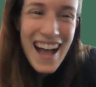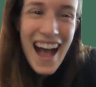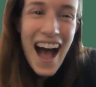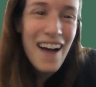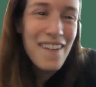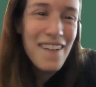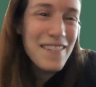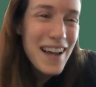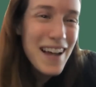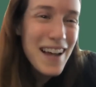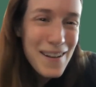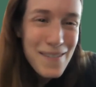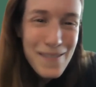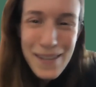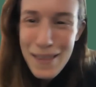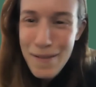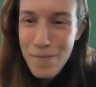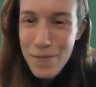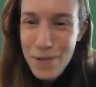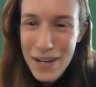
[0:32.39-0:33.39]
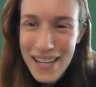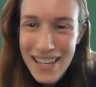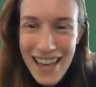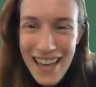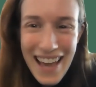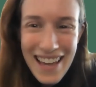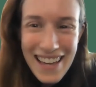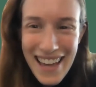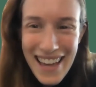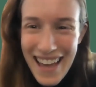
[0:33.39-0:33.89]
I've done it with the
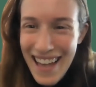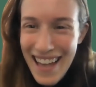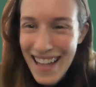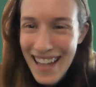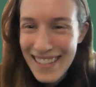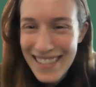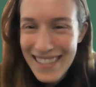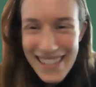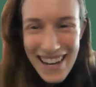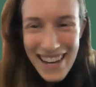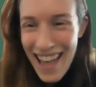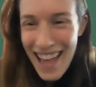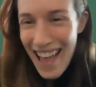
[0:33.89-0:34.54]
pre-K kids and